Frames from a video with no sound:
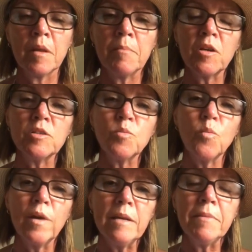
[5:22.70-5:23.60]
because
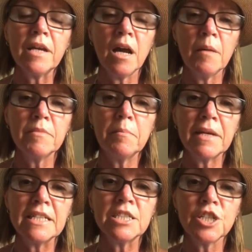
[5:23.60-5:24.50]
we become the
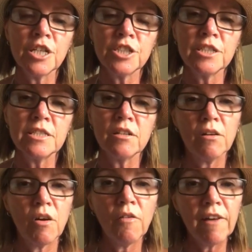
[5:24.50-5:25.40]
biggest judges
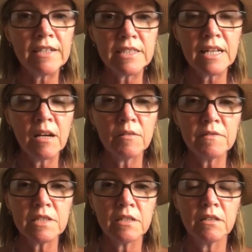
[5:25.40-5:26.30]
of
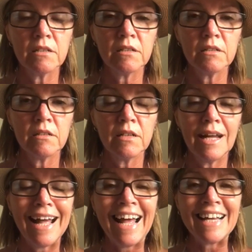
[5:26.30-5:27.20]
ourselves.
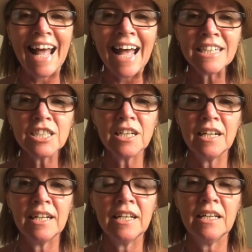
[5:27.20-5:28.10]
And
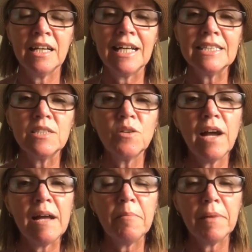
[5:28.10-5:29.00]
actually, it's not
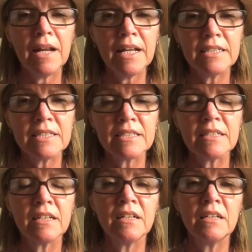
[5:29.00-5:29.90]
our place
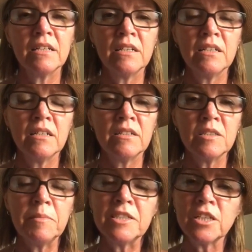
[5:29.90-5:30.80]

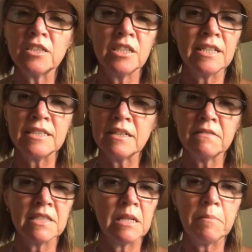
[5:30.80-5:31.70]
to be judging
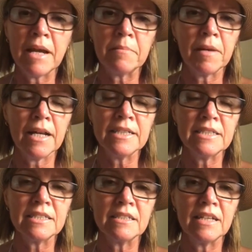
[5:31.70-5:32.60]
ourselves in a bad
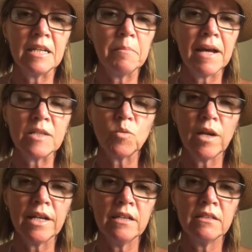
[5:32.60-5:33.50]
place, in a bad
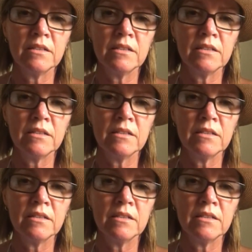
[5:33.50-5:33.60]
way.